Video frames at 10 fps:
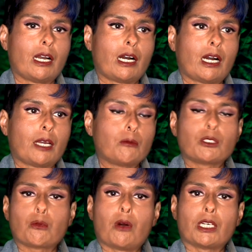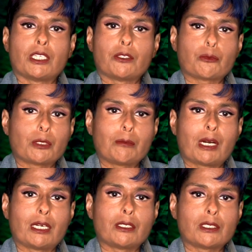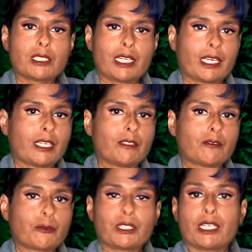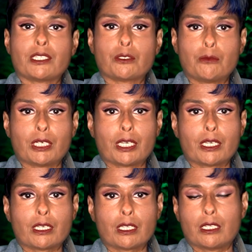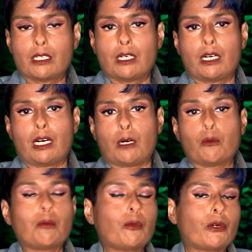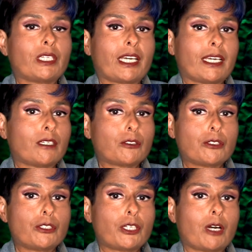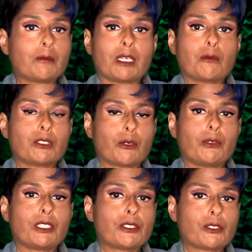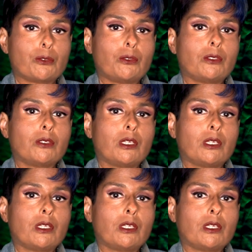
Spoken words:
I was walking 3 miles a day, 3 days a week. At one point, I held 2 jobs and was going to school.